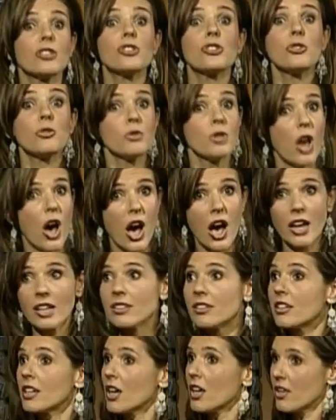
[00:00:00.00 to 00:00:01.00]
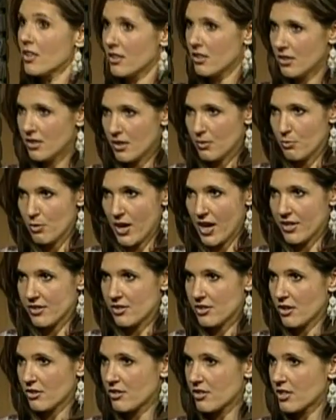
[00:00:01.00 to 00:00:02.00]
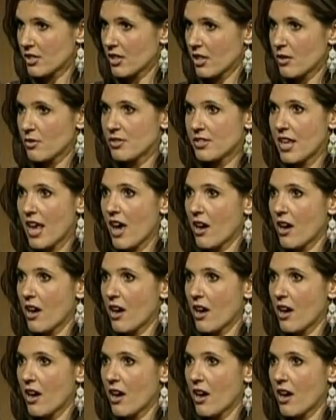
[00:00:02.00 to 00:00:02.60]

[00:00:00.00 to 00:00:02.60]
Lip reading: too long, the brain starts to close